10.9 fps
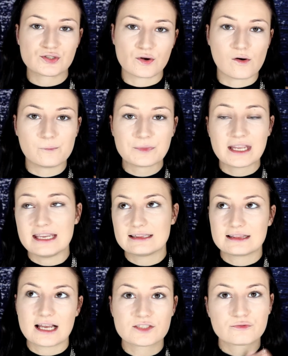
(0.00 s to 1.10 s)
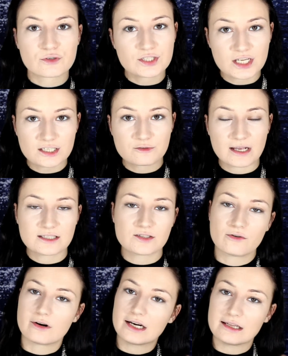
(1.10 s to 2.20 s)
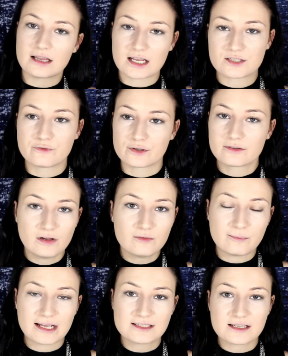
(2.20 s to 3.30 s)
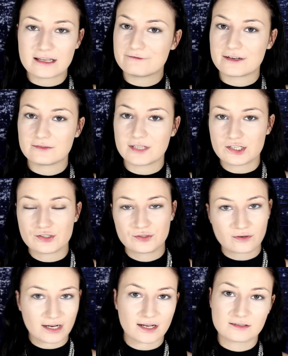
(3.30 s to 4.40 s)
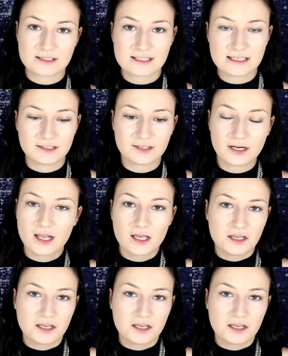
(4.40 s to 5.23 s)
So it lasts for 6 months or it lasts for 12 months, a foundation or a concealer,